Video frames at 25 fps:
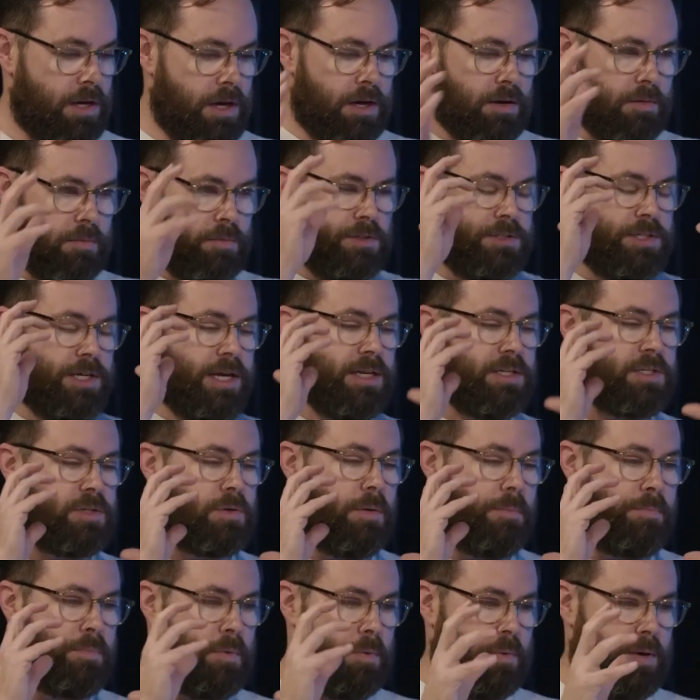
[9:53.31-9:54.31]
Whereas you get to a
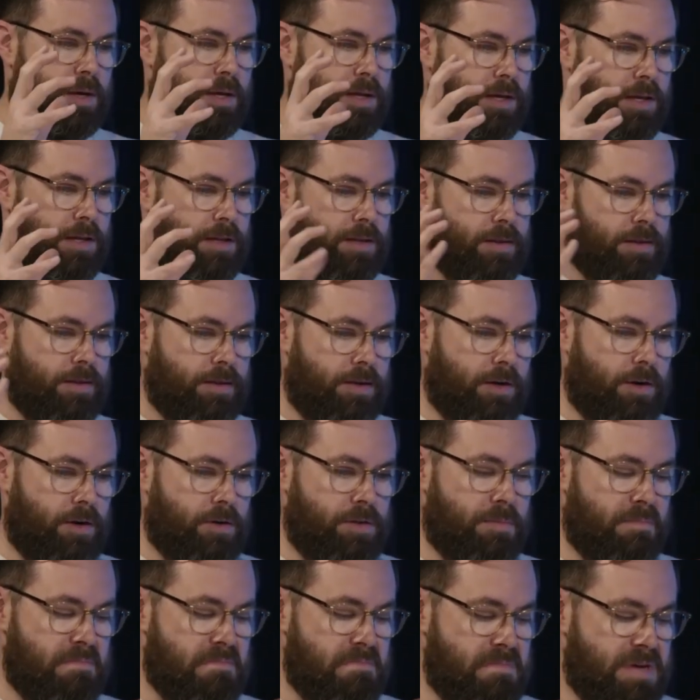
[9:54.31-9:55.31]
point in, you know, the
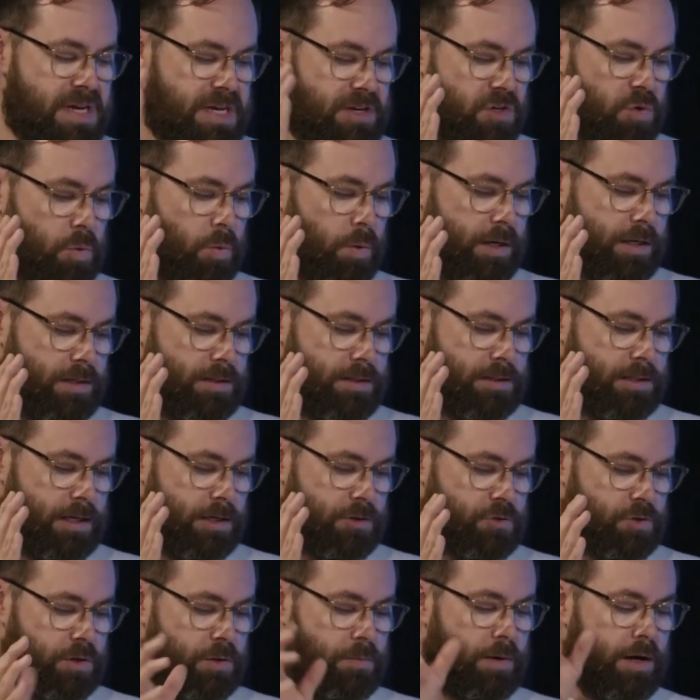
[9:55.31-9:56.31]
mid 20th
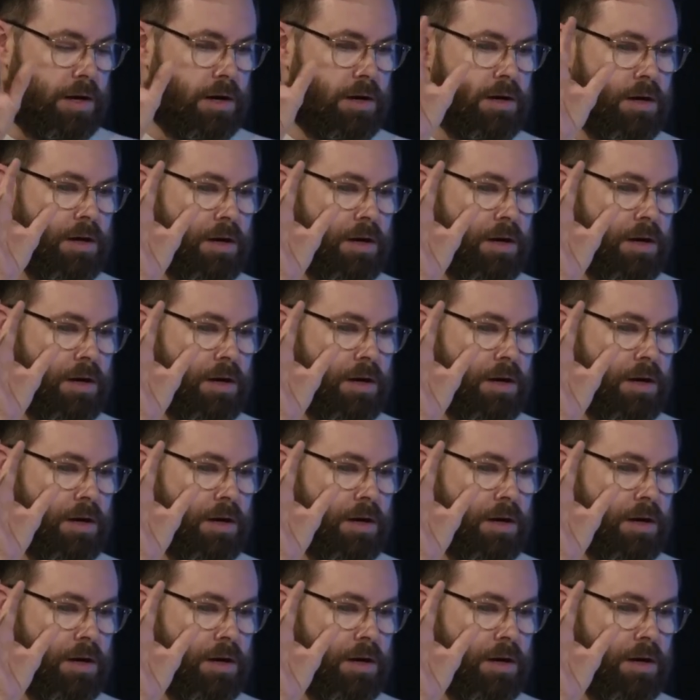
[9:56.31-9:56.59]
century where